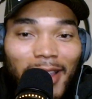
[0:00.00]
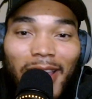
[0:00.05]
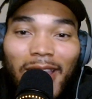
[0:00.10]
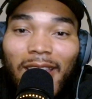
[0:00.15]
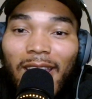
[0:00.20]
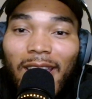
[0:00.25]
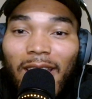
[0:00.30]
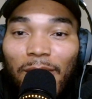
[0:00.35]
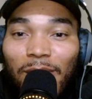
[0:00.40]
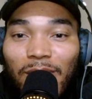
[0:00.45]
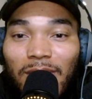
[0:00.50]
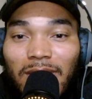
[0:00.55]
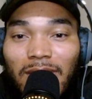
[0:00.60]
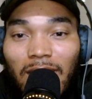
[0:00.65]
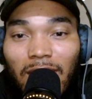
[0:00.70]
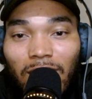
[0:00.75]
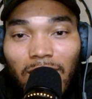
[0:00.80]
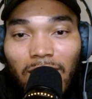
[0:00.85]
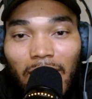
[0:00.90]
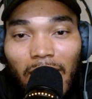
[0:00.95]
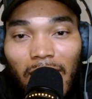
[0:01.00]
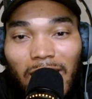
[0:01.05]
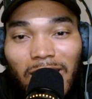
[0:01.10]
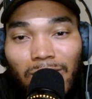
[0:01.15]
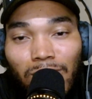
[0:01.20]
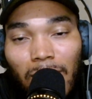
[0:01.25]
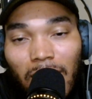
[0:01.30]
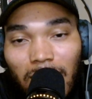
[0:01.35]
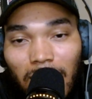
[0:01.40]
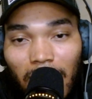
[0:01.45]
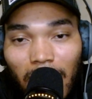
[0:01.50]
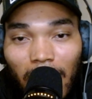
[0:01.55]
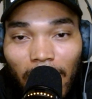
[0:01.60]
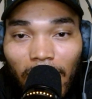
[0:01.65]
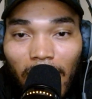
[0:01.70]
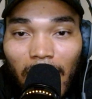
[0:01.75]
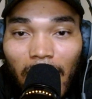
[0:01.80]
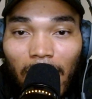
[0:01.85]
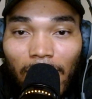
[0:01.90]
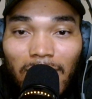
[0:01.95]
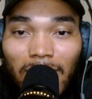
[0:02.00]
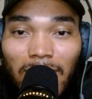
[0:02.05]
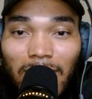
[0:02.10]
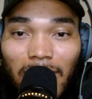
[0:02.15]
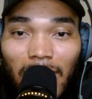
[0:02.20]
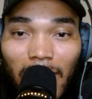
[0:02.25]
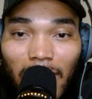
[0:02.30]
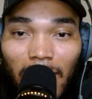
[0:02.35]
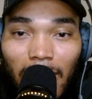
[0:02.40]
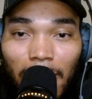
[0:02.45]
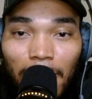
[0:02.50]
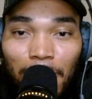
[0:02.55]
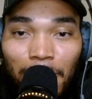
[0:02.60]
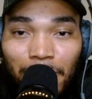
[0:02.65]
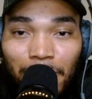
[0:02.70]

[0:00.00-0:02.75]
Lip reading: Every single day, especially if I haven't said it.